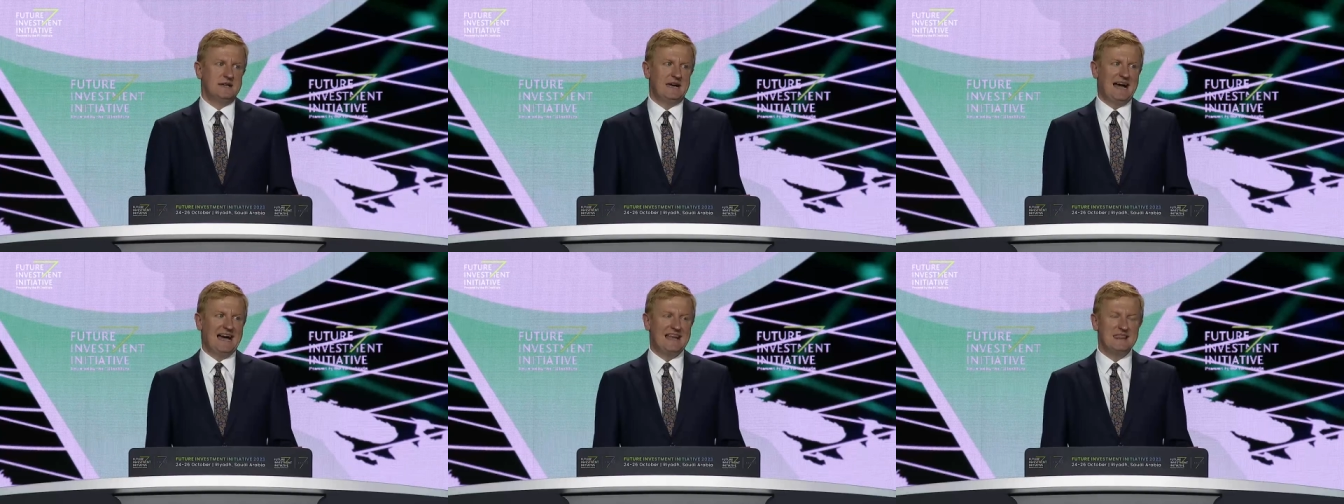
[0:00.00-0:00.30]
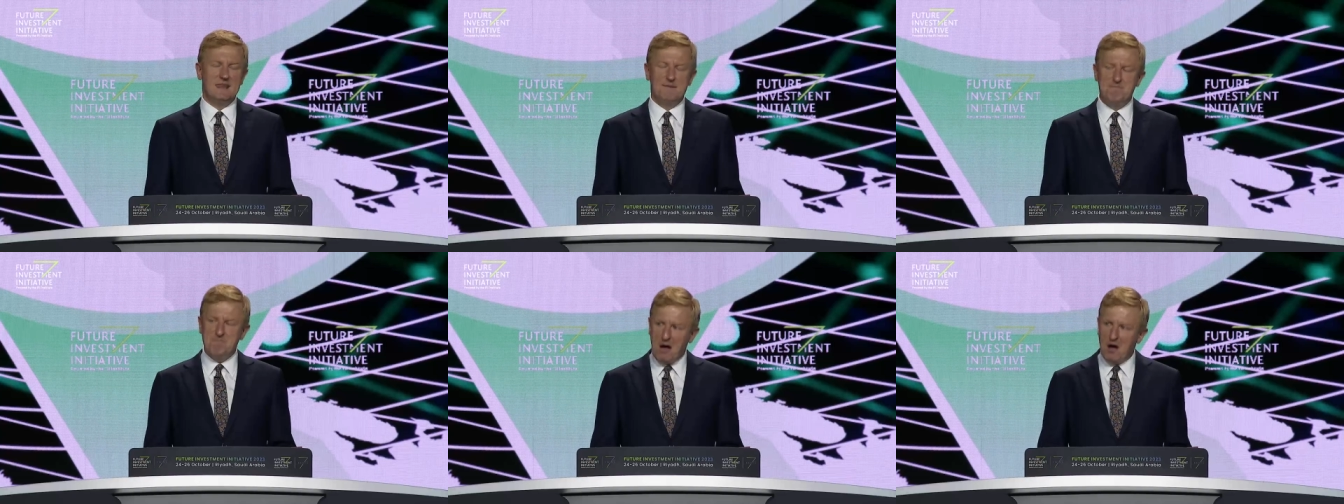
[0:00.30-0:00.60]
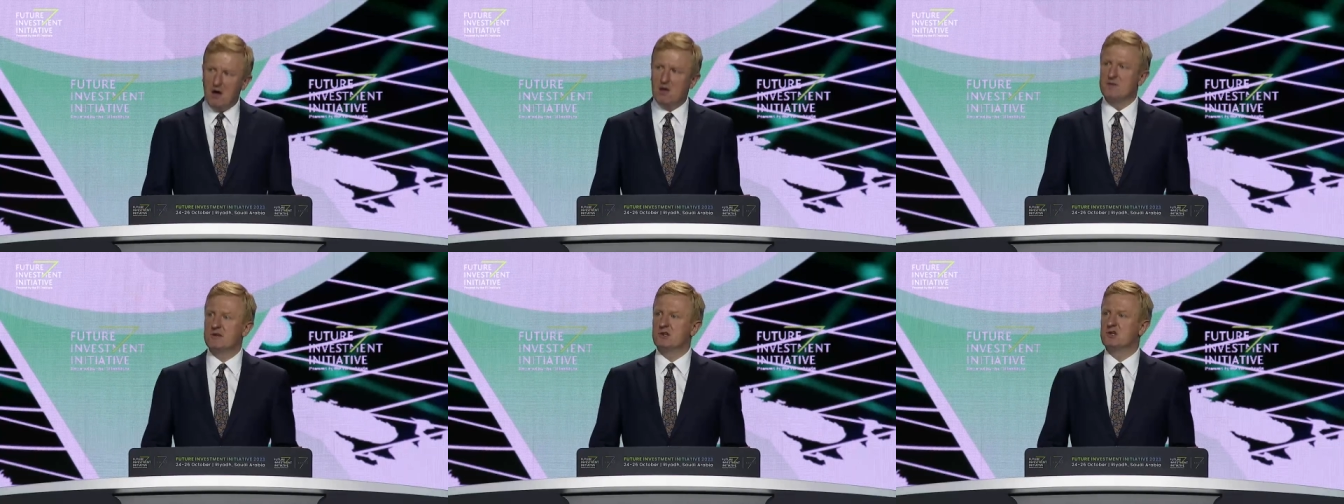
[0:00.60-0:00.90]
And the
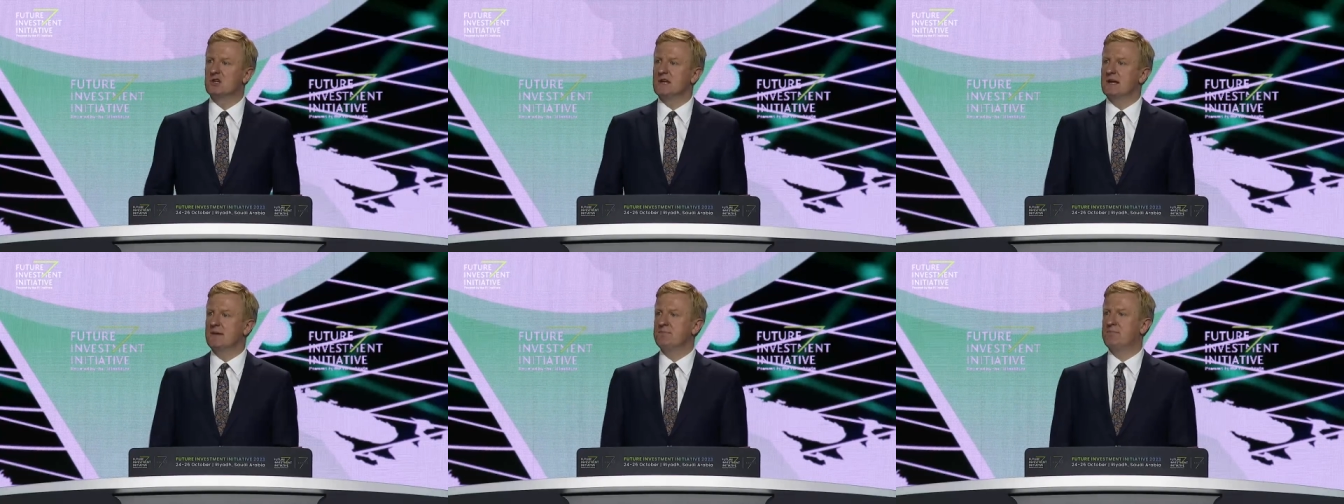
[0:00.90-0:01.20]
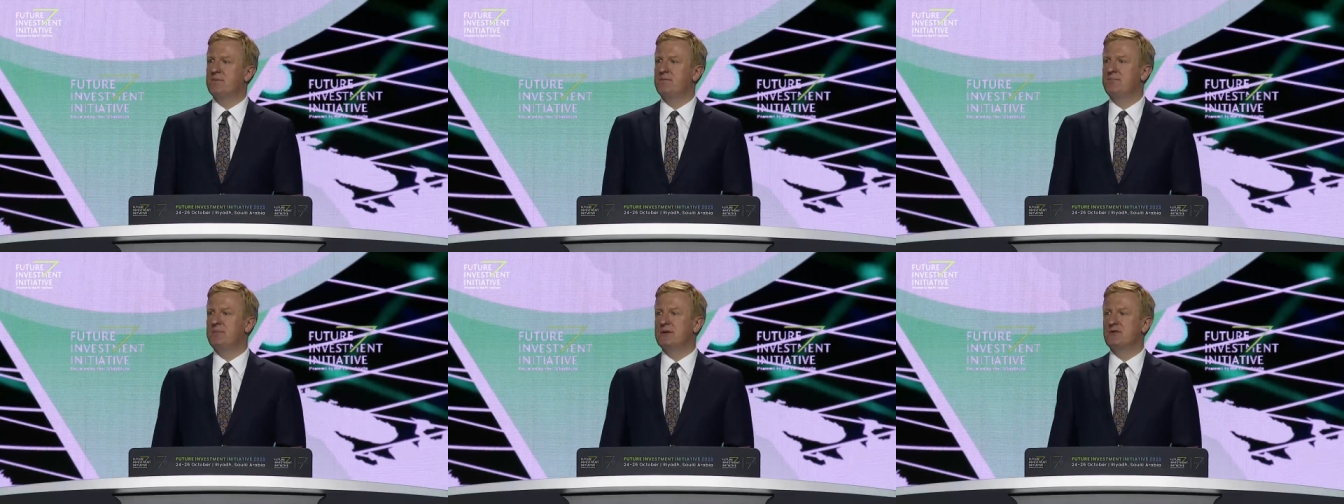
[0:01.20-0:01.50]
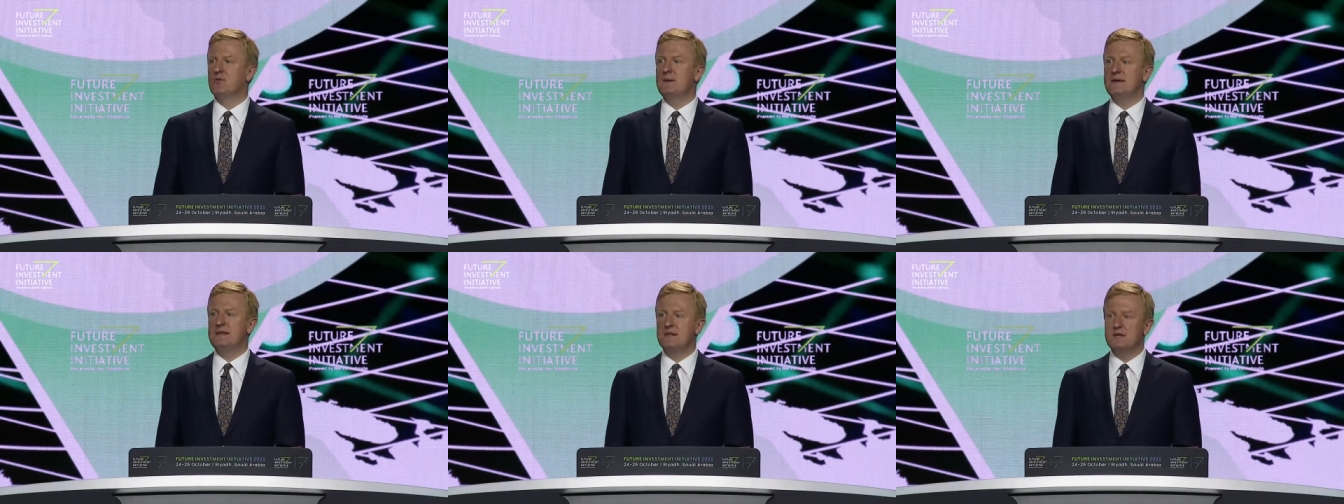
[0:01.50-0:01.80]
partnership
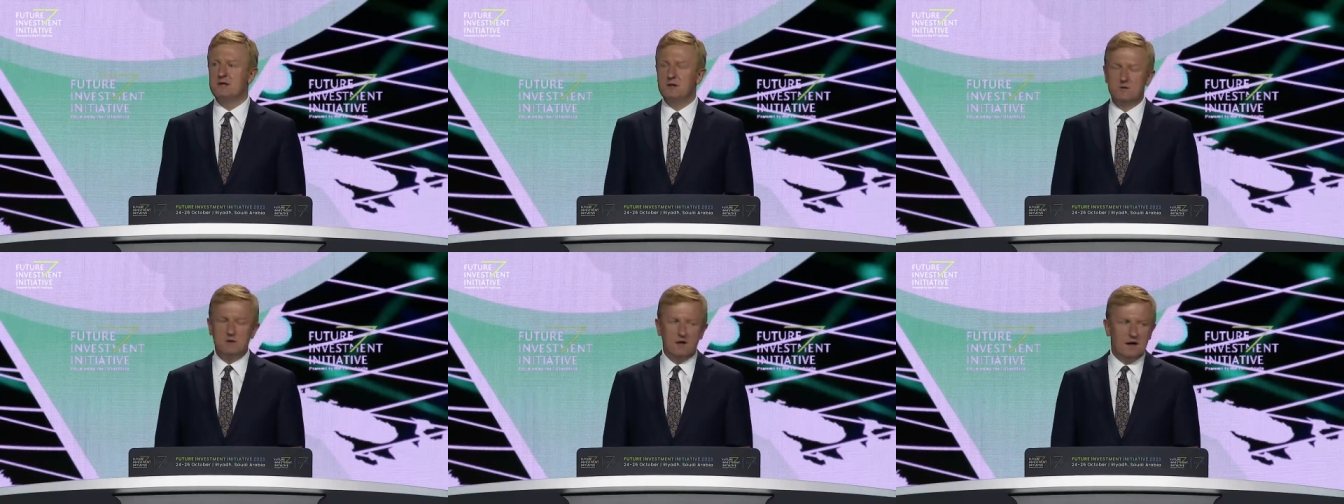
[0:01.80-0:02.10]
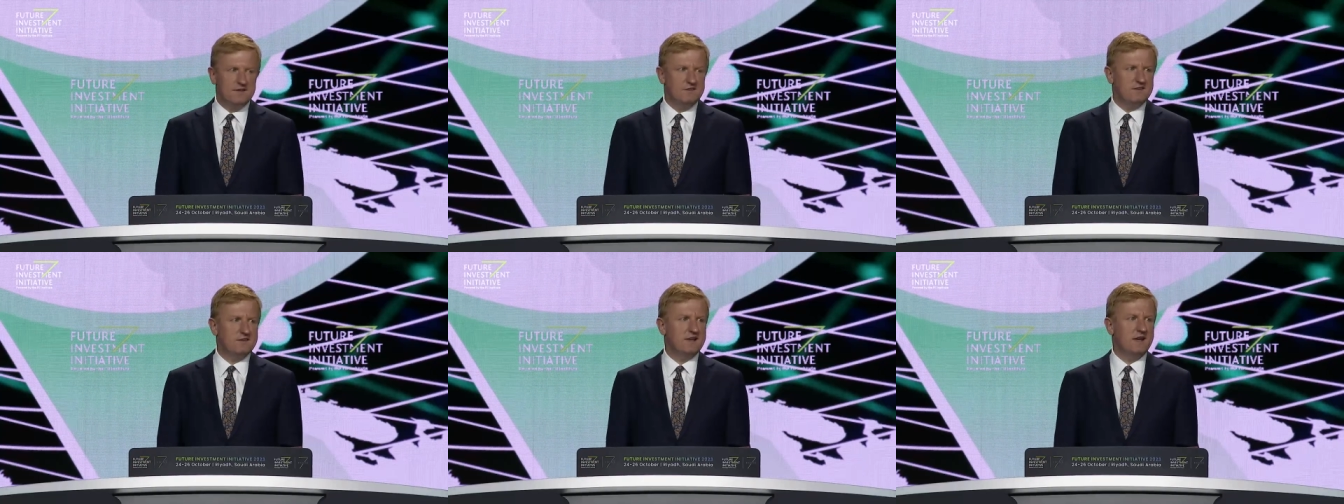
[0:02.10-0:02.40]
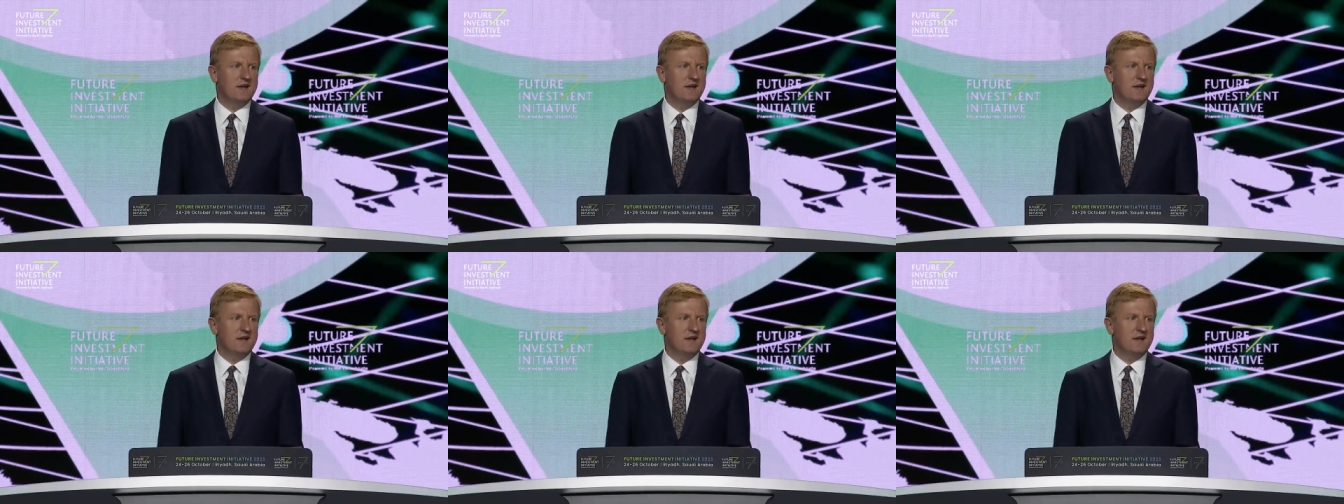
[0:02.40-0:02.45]
between the United